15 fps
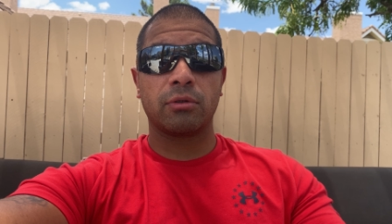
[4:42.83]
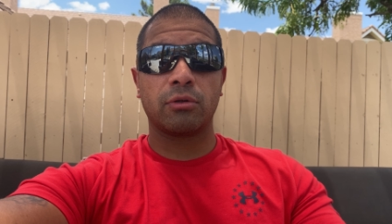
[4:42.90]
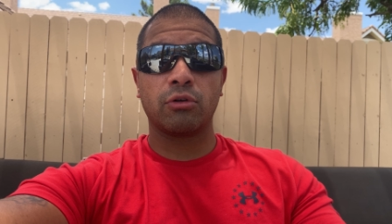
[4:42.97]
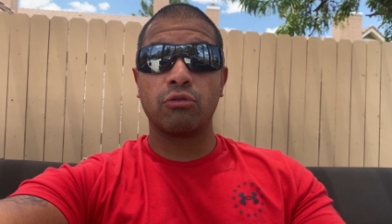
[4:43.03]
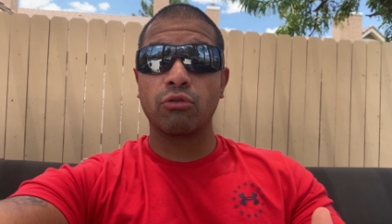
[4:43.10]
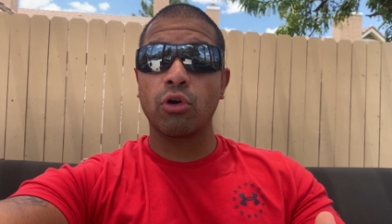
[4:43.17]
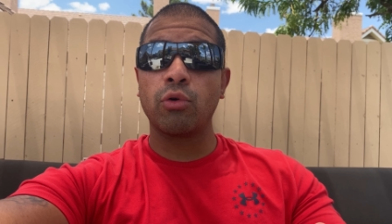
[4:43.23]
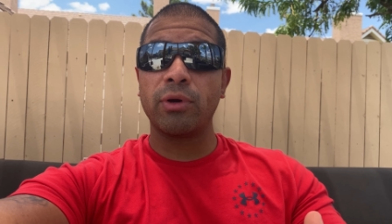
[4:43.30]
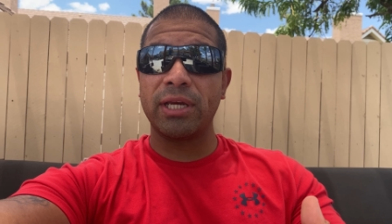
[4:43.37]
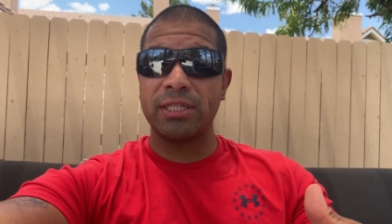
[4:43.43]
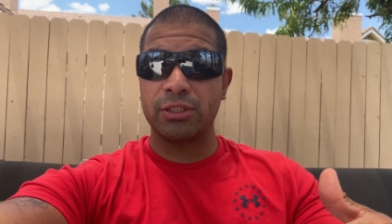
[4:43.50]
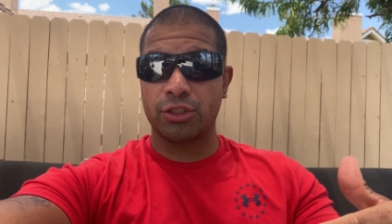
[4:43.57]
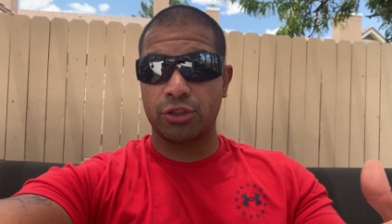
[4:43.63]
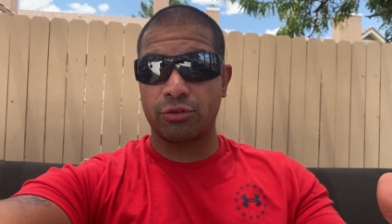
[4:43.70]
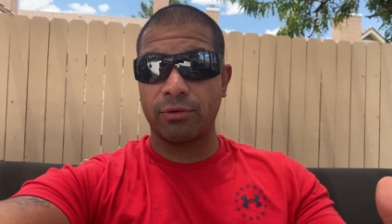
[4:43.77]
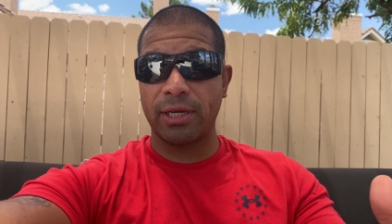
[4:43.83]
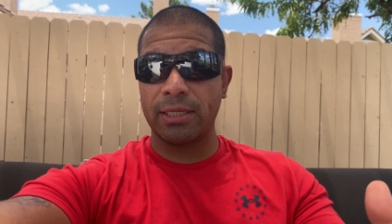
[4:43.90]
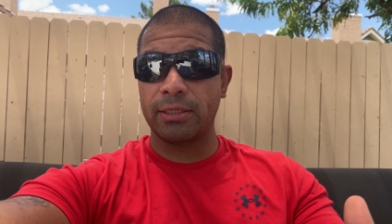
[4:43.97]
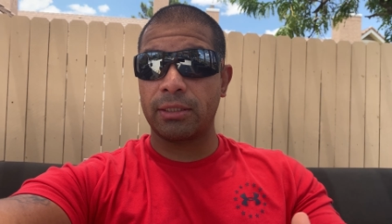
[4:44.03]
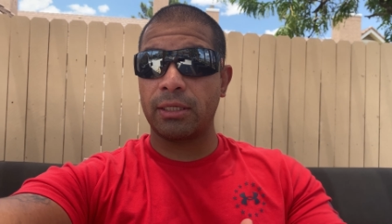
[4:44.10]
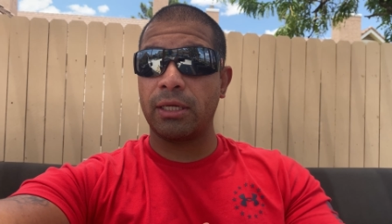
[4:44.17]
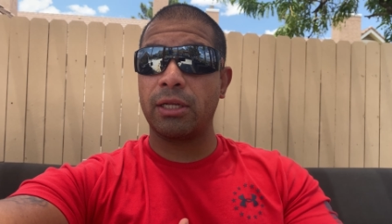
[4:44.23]
grow in
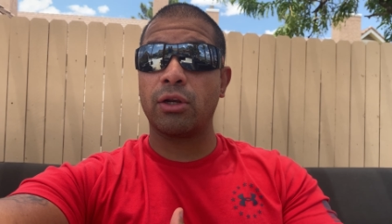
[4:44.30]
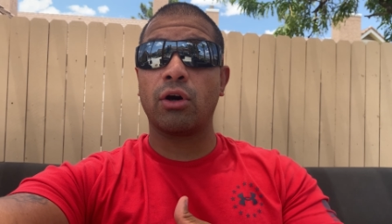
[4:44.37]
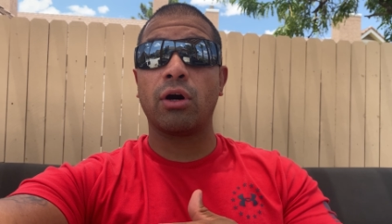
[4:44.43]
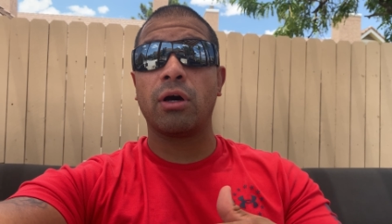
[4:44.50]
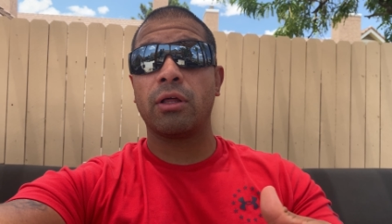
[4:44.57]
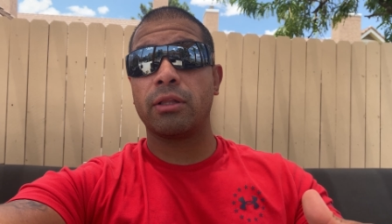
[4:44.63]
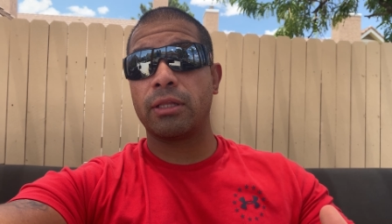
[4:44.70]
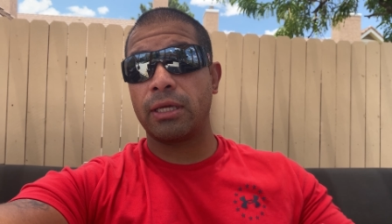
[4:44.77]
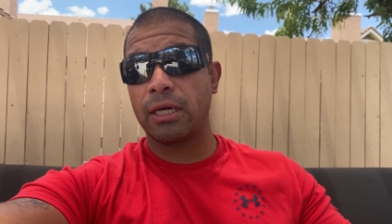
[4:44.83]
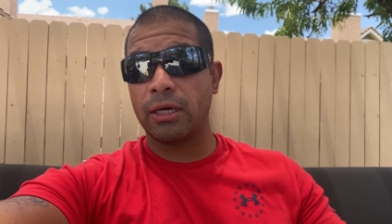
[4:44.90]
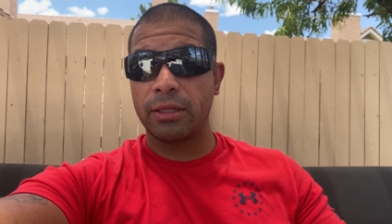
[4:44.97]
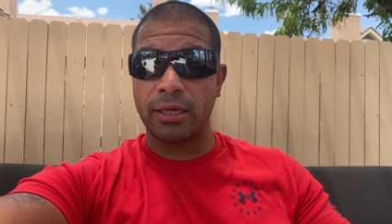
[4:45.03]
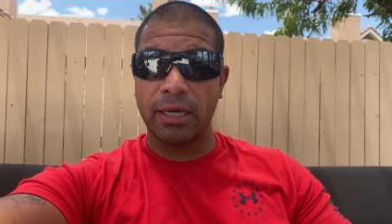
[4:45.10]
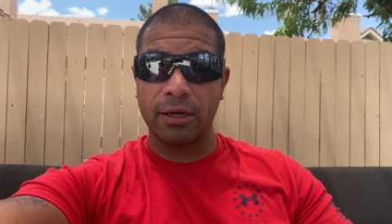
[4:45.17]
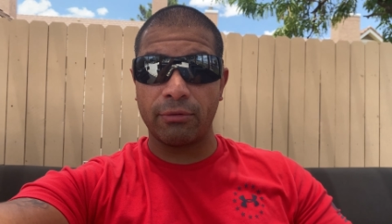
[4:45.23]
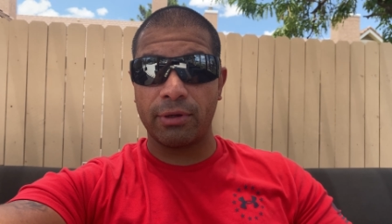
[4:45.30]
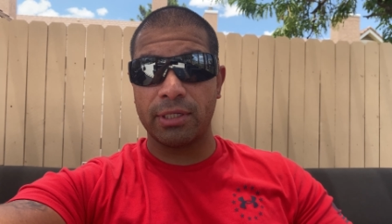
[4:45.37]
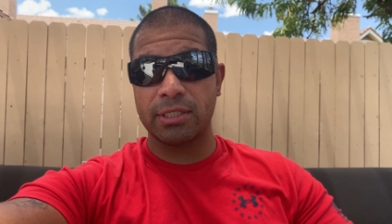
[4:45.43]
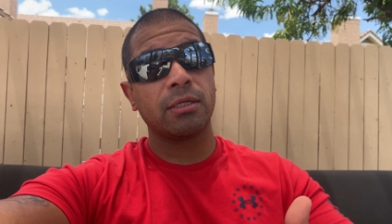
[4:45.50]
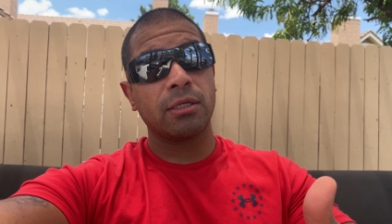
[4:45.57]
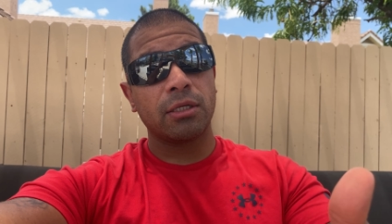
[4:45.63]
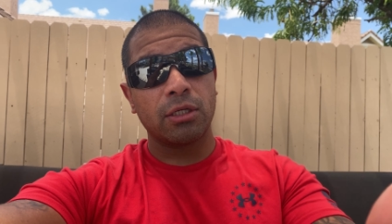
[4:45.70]
strength in all the other
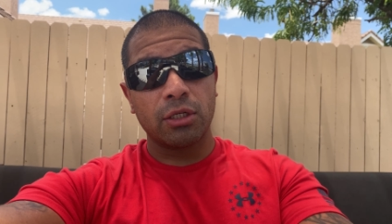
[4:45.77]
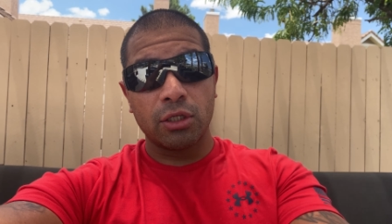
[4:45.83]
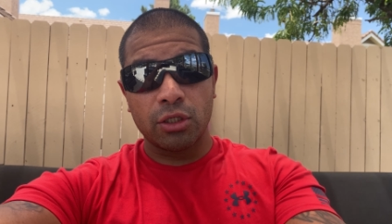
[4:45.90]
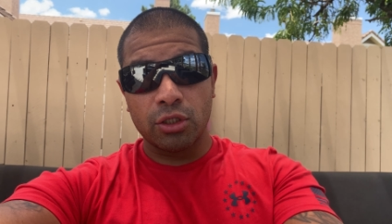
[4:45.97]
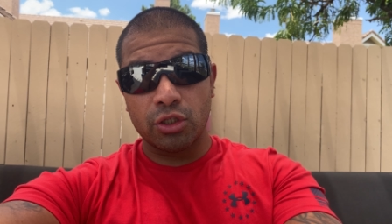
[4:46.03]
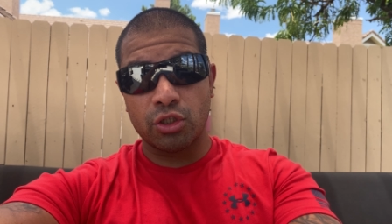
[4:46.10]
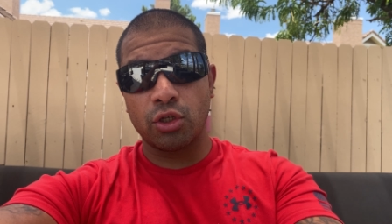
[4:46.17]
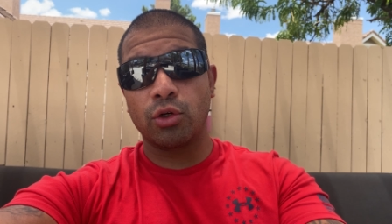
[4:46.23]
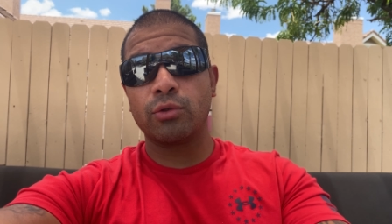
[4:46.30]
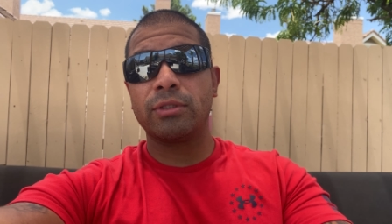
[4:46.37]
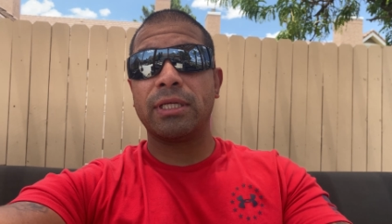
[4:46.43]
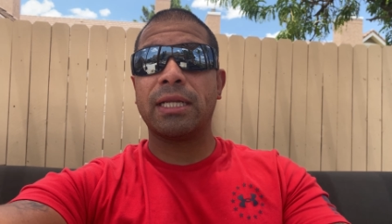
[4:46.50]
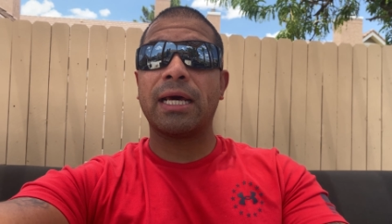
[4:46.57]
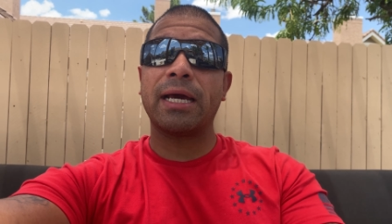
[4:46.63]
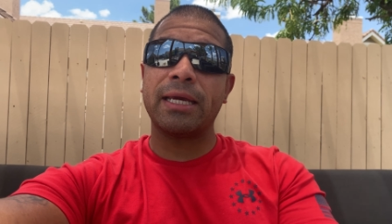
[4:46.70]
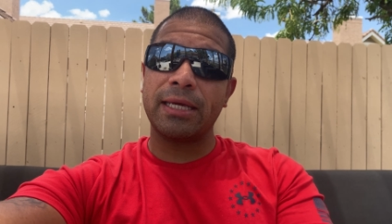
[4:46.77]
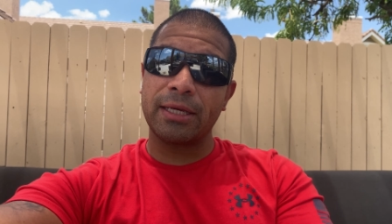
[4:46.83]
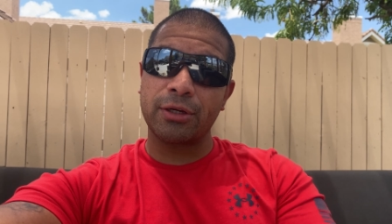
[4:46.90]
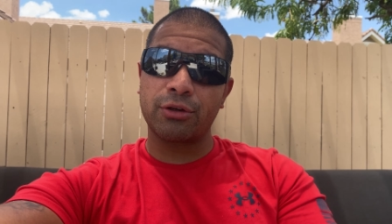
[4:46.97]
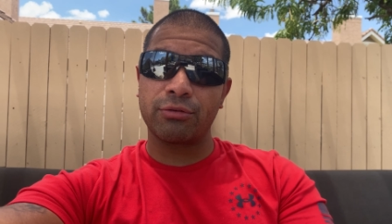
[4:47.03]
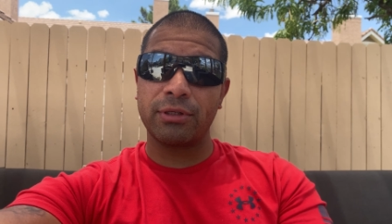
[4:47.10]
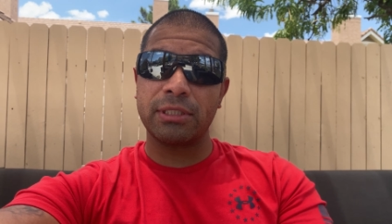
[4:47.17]
areas, so did I
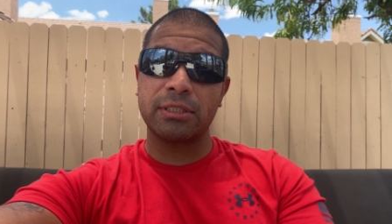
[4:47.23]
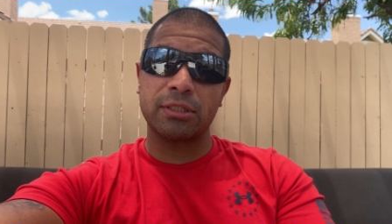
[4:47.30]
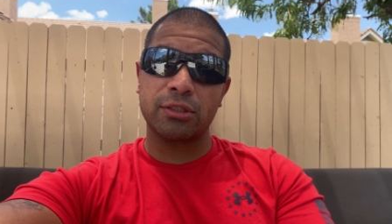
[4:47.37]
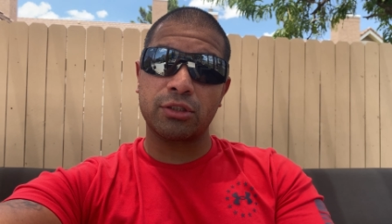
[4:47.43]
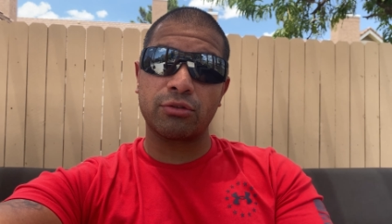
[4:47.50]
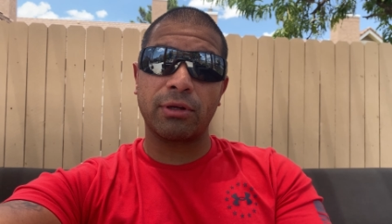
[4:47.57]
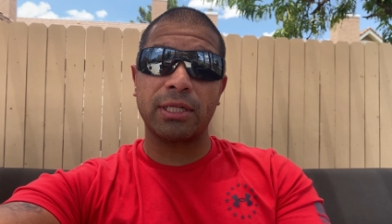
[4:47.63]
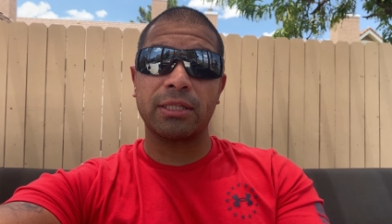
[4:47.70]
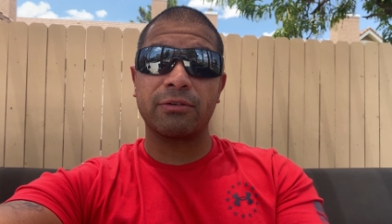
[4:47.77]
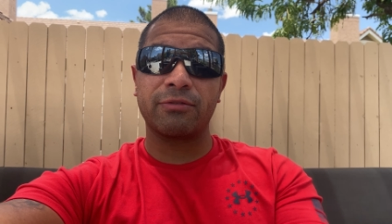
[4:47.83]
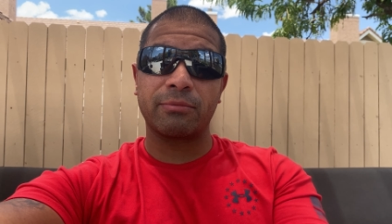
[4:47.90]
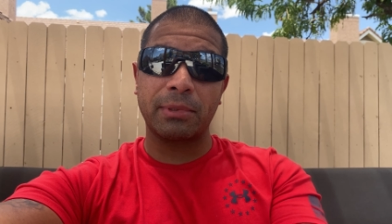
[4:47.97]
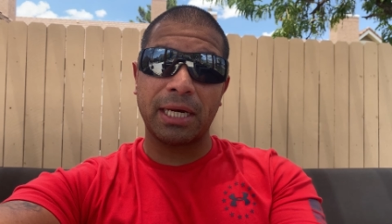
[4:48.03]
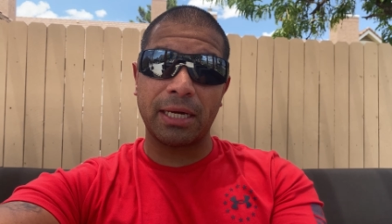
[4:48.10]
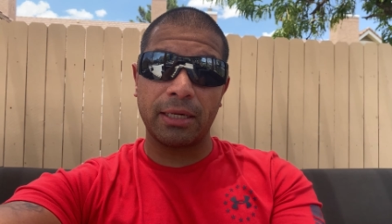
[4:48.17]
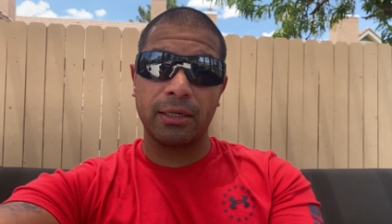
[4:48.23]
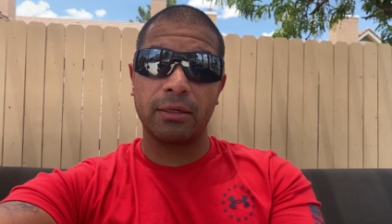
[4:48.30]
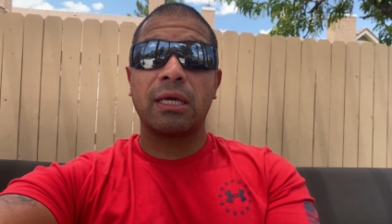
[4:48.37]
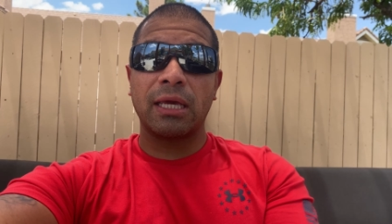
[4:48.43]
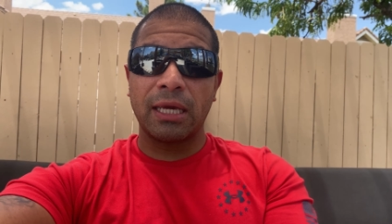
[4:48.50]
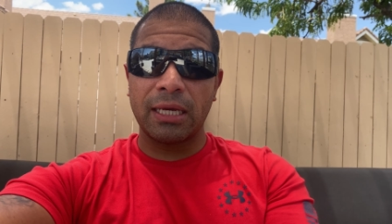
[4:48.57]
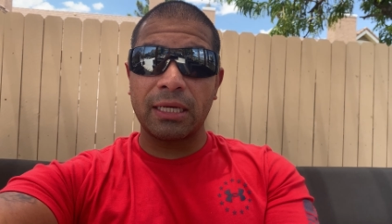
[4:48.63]
increase the strength of my
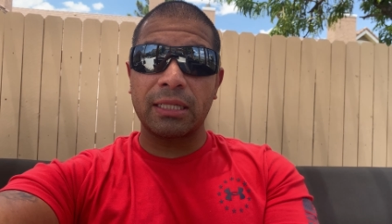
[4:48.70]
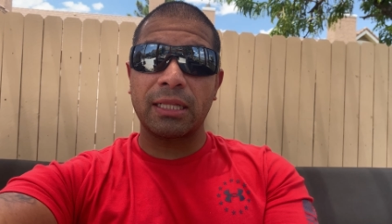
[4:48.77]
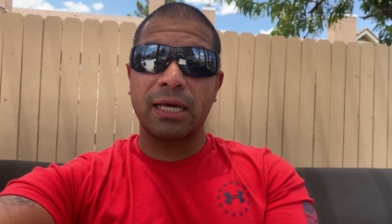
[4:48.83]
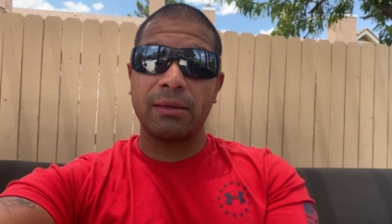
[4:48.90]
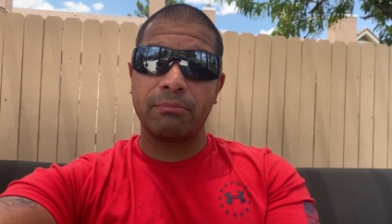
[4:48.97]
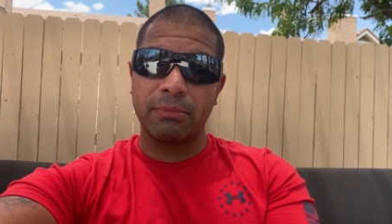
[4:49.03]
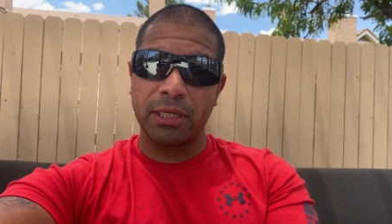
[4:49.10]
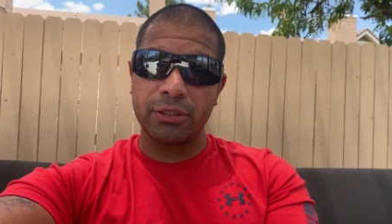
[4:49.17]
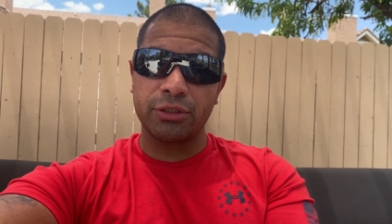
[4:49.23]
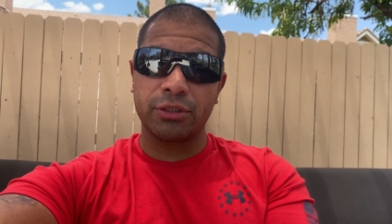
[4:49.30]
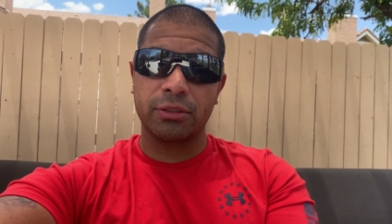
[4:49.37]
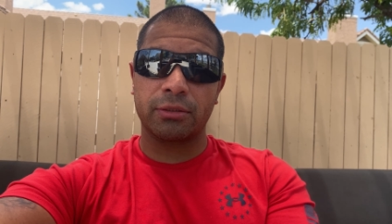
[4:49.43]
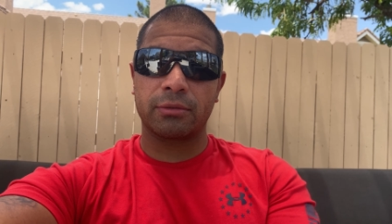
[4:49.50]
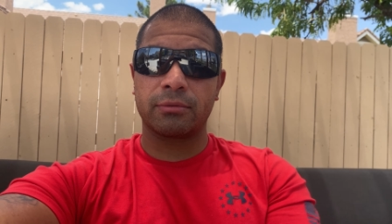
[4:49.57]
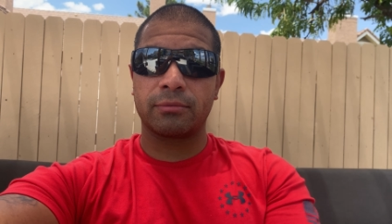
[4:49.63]
incline benching.